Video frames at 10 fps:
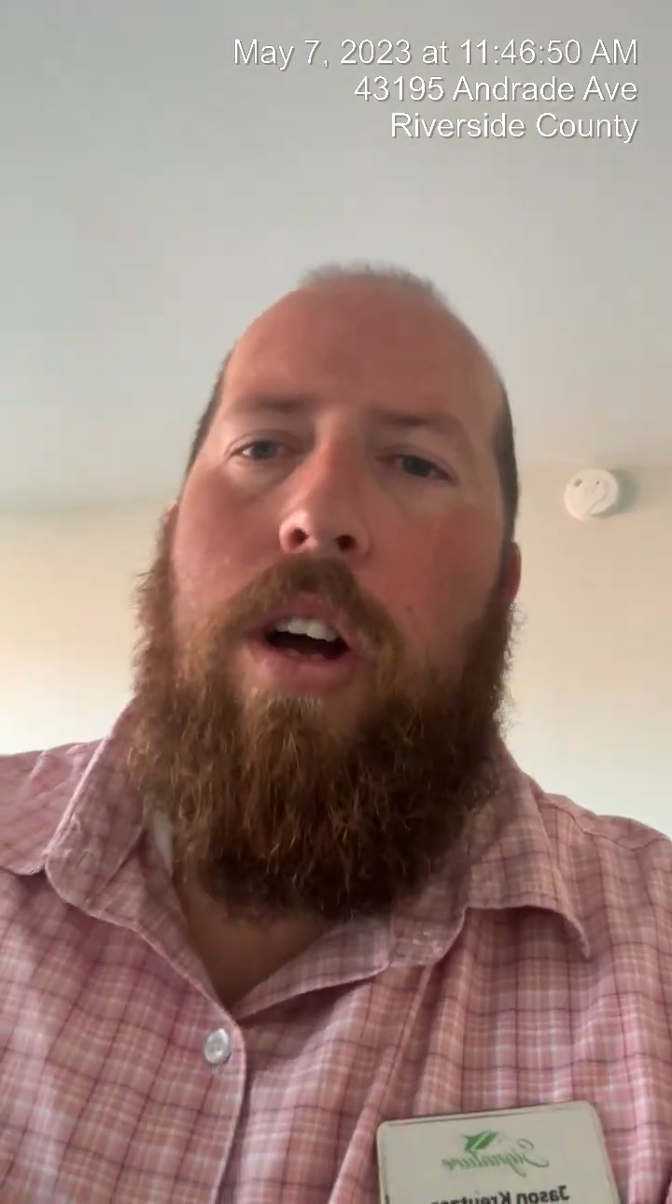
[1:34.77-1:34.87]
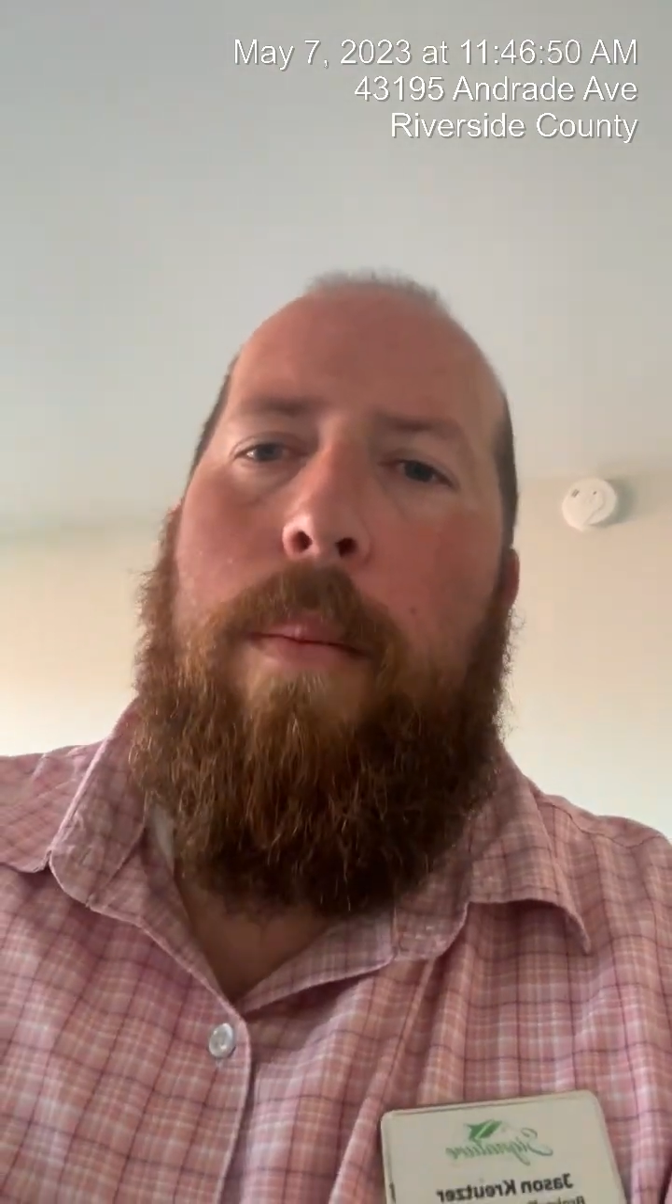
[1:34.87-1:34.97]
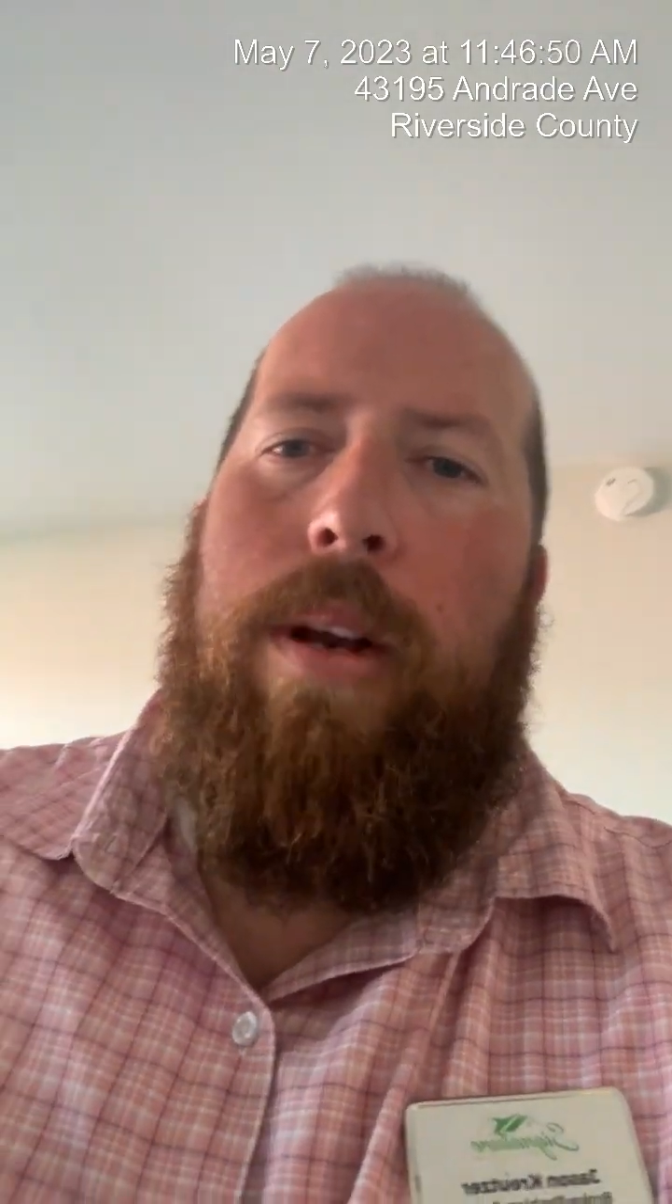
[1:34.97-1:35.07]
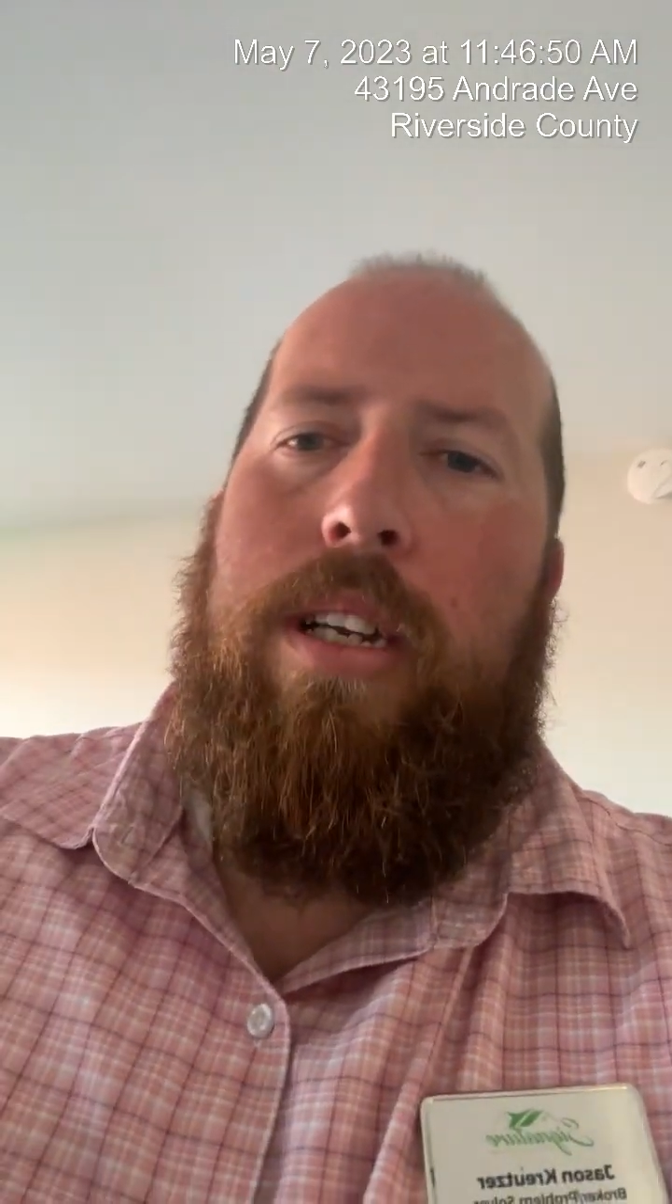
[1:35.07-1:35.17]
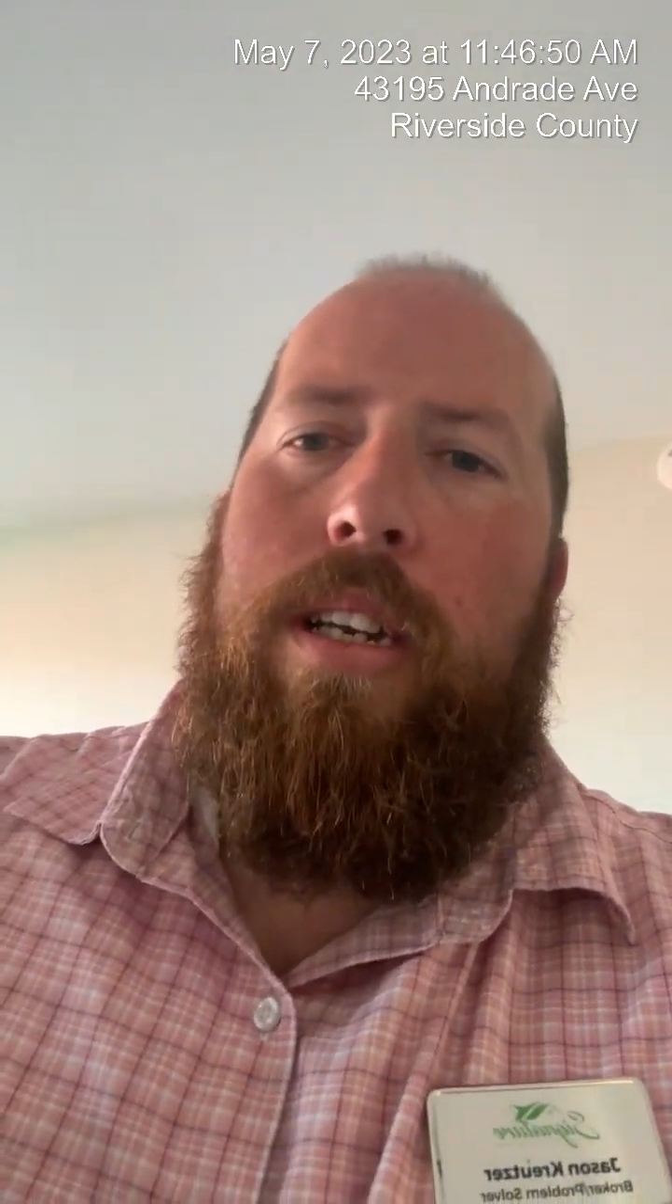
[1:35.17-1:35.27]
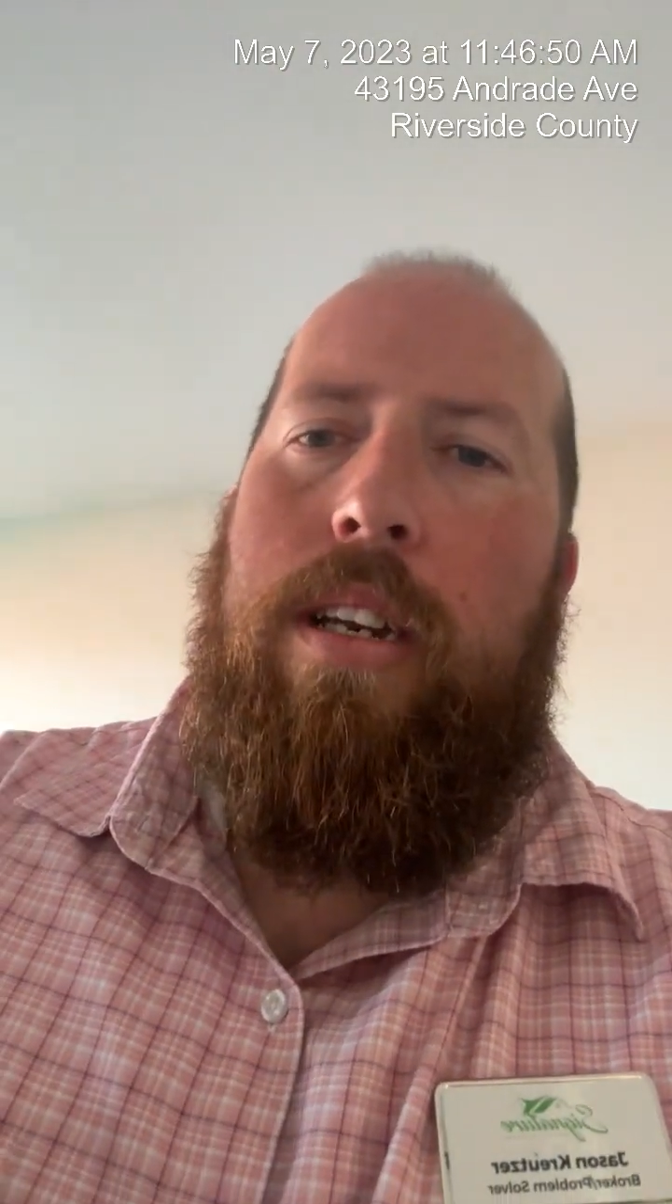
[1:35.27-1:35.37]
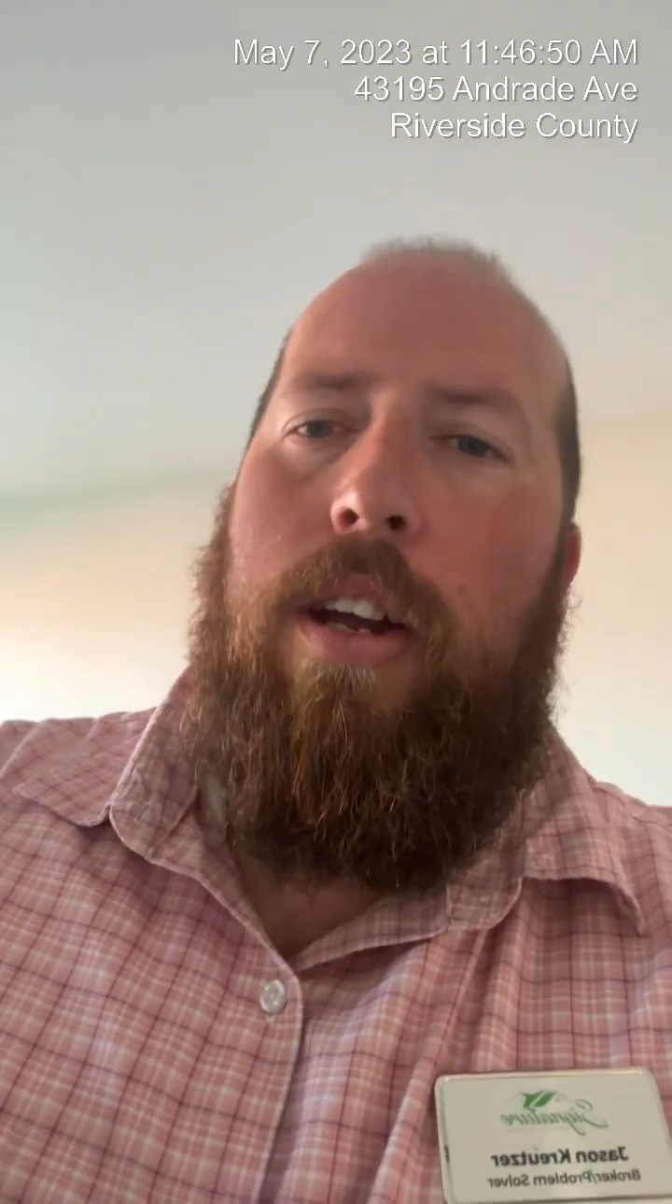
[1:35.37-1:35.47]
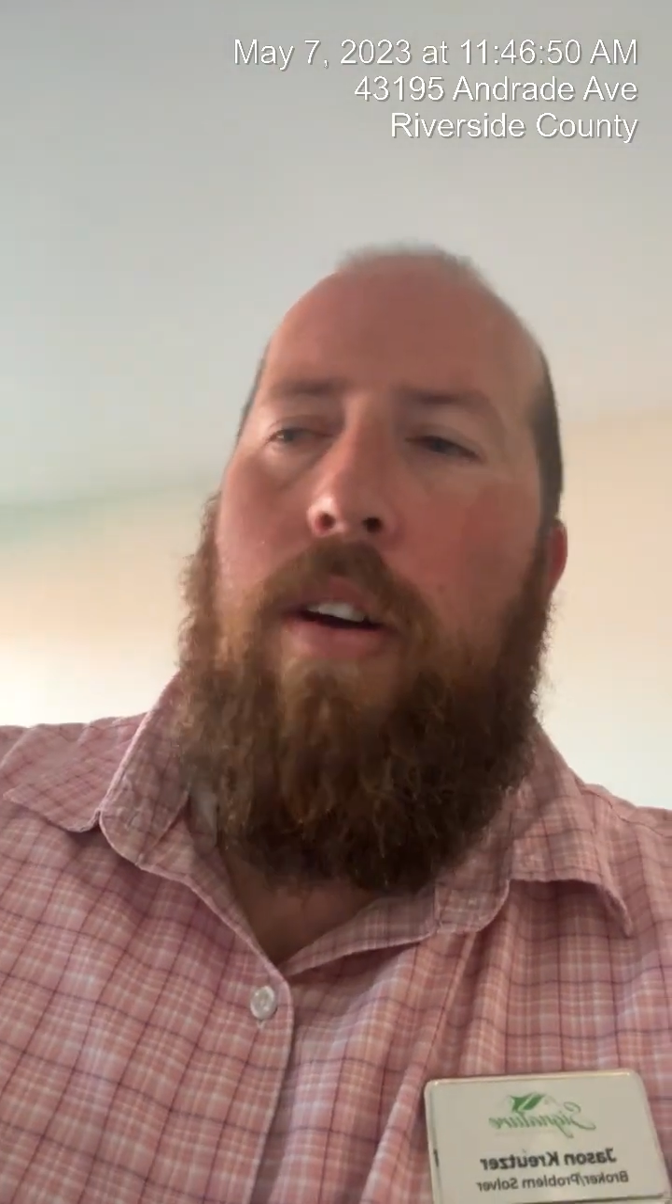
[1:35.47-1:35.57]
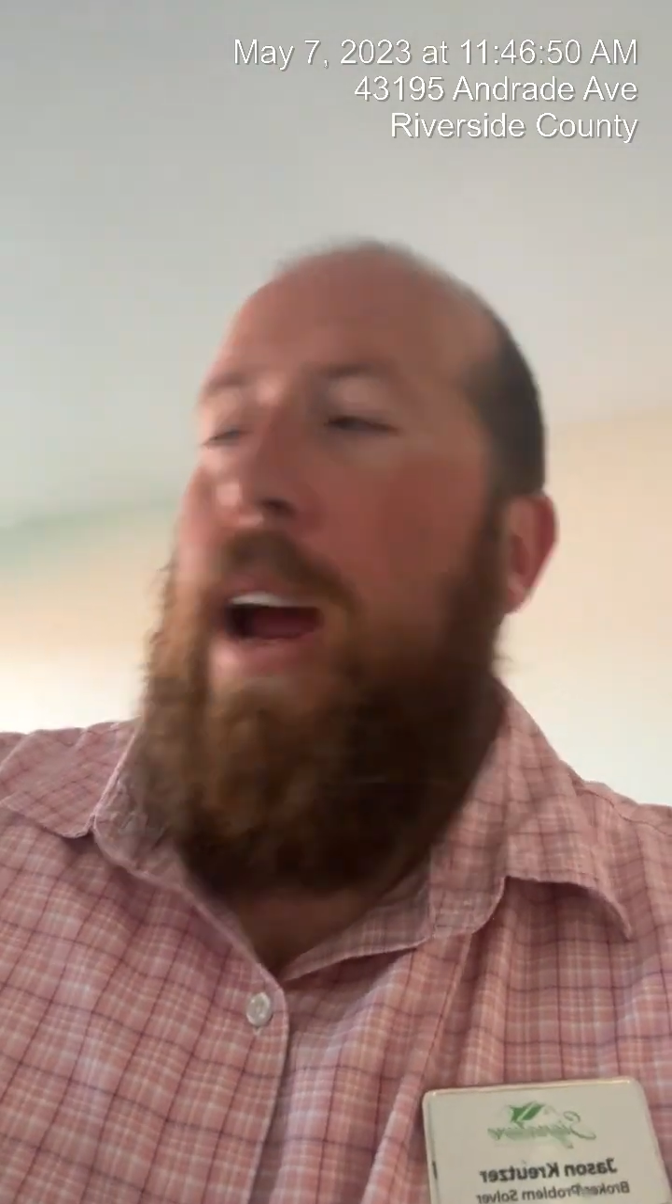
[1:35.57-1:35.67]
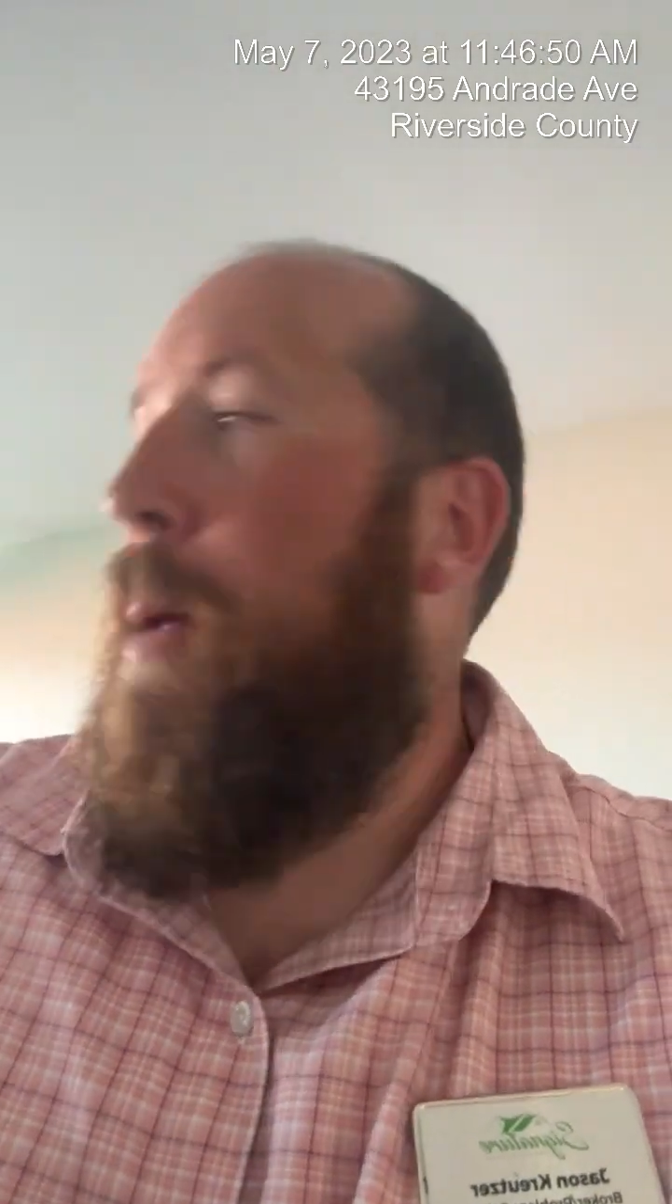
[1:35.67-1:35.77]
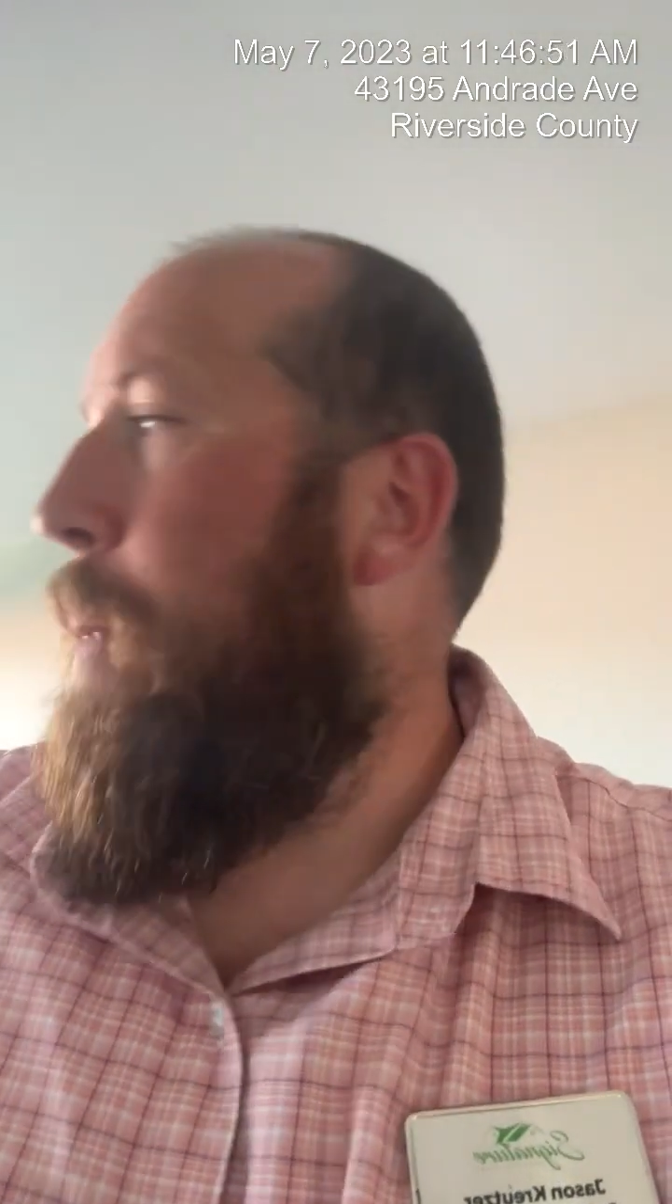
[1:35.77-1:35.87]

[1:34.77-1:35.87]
So I'm going to you know kind of